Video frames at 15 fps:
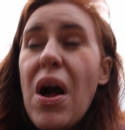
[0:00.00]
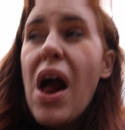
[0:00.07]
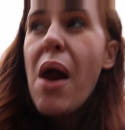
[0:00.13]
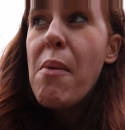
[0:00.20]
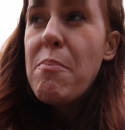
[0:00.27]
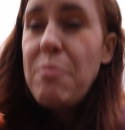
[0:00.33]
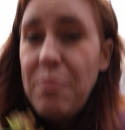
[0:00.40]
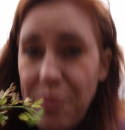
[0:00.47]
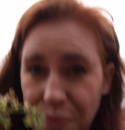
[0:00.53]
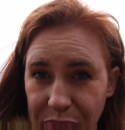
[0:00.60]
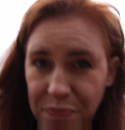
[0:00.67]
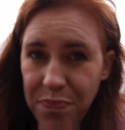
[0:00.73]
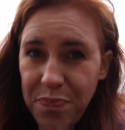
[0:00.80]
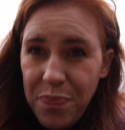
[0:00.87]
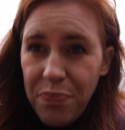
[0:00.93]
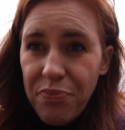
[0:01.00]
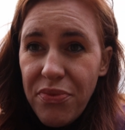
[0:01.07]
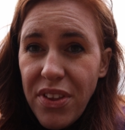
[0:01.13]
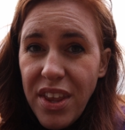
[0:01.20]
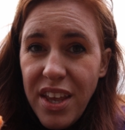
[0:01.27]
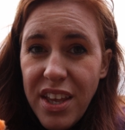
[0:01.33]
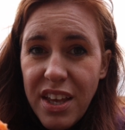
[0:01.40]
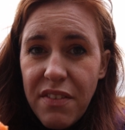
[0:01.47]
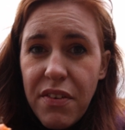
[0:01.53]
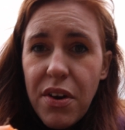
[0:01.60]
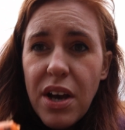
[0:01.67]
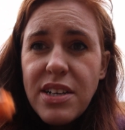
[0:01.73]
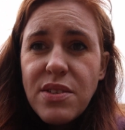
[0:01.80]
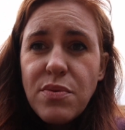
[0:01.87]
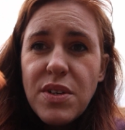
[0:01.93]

Um, if you guys